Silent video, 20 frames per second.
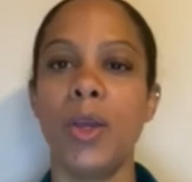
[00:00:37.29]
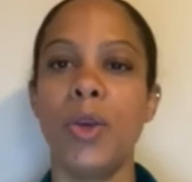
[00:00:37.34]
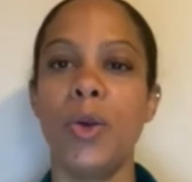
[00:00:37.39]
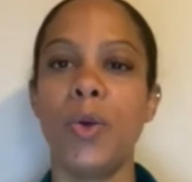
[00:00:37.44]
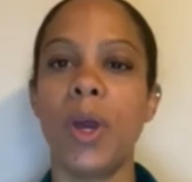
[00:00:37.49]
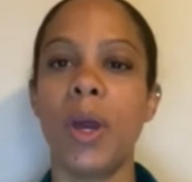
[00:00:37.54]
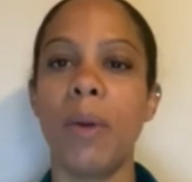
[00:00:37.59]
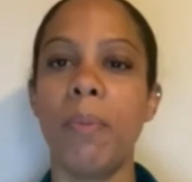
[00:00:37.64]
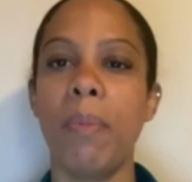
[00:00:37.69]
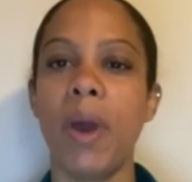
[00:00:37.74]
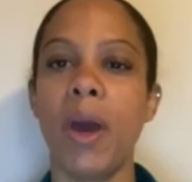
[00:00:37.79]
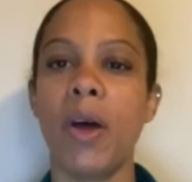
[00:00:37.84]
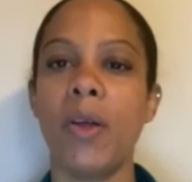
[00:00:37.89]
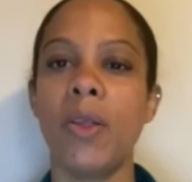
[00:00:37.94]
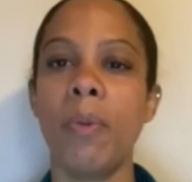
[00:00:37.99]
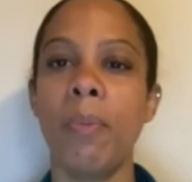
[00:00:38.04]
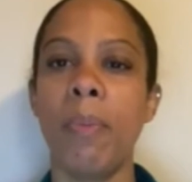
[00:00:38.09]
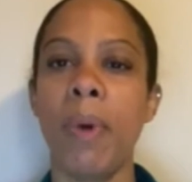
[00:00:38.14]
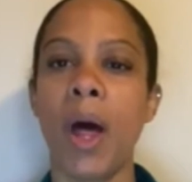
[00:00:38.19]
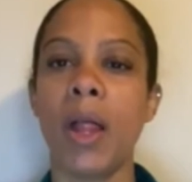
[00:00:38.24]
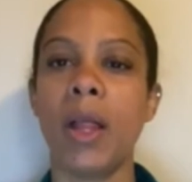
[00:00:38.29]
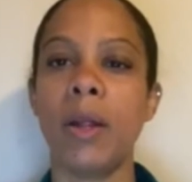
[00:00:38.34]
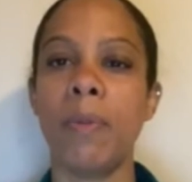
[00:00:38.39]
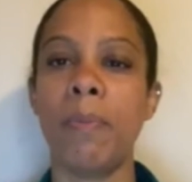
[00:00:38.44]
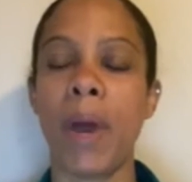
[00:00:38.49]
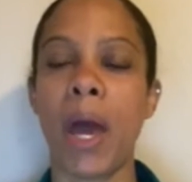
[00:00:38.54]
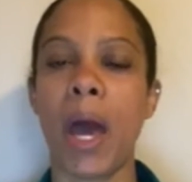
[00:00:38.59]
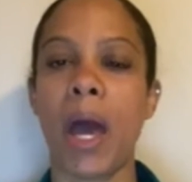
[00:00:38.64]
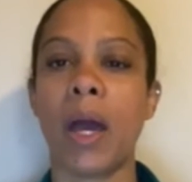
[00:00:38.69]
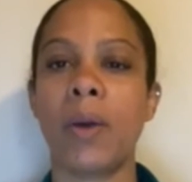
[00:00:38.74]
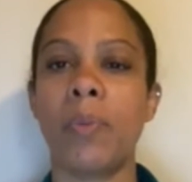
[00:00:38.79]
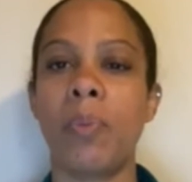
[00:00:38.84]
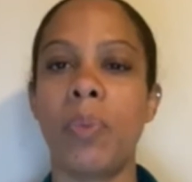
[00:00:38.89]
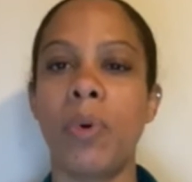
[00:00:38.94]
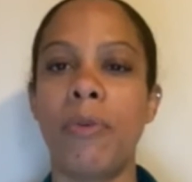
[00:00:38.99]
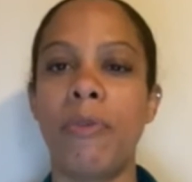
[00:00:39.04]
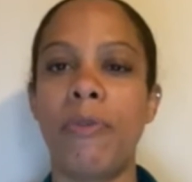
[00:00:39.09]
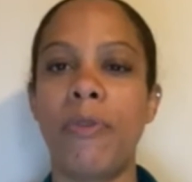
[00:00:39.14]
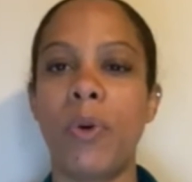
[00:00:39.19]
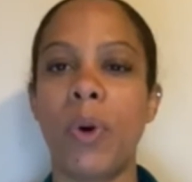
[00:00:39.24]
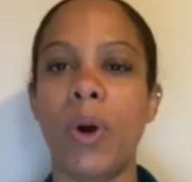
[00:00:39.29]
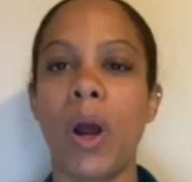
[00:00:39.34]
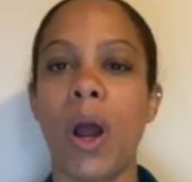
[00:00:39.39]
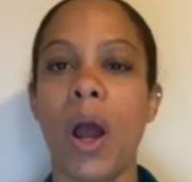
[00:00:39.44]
You can mail the ballot back before